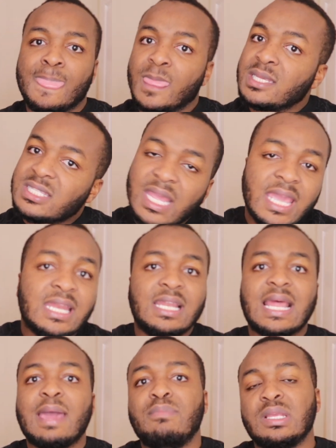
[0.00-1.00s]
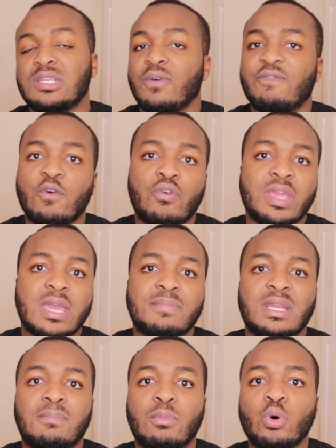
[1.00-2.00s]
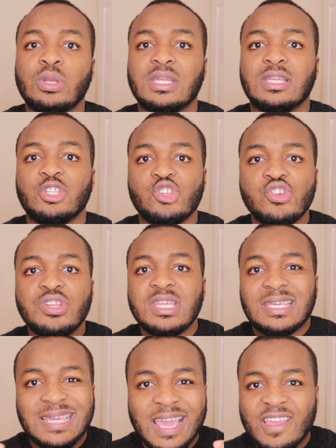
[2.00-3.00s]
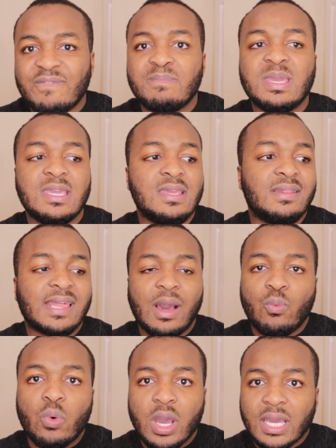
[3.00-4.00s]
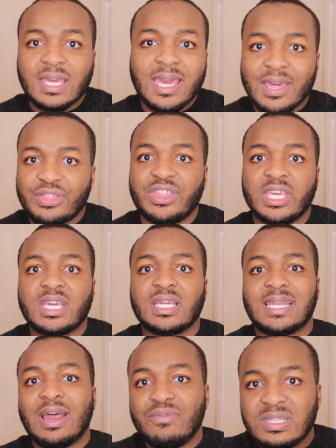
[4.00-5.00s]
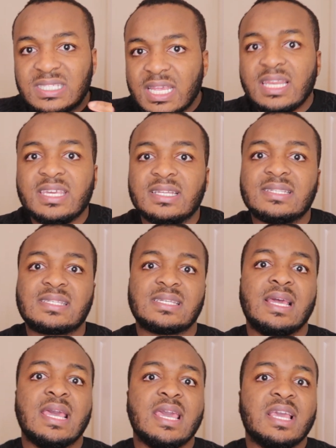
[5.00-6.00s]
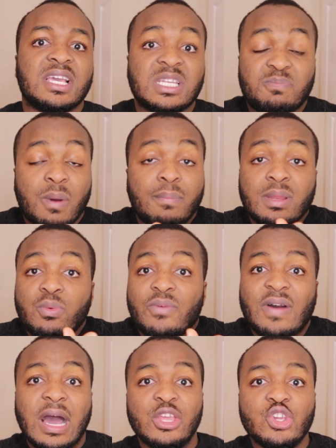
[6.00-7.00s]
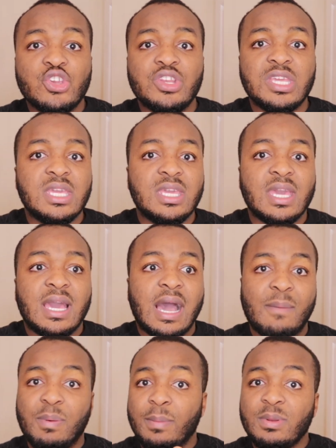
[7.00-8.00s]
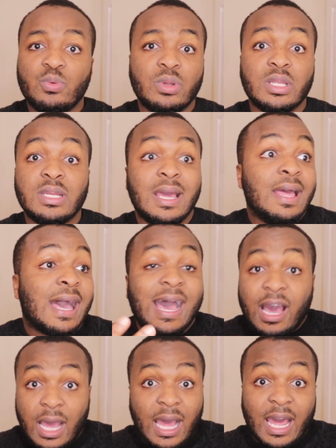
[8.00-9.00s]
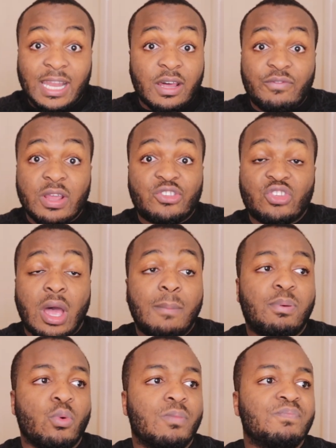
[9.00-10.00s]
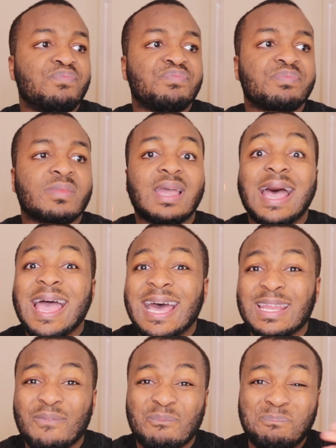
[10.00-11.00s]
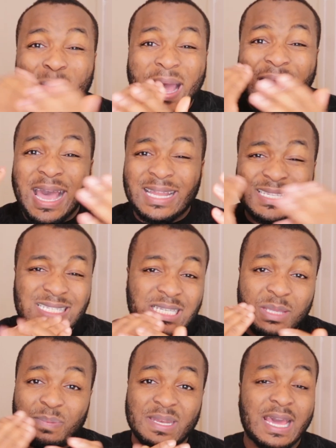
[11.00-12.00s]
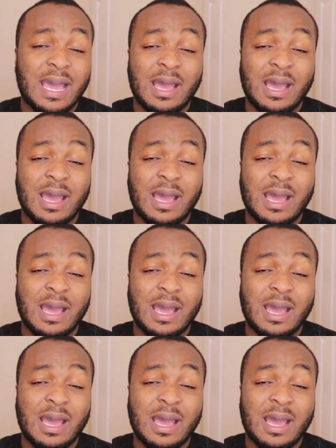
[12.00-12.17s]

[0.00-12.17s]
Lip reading: staying in the library till 4 a.m. in the morning. Uni gave me that work ethic, that resilience. Because probably without uni, I probably wouldn't. Another example, I had a bad sleeping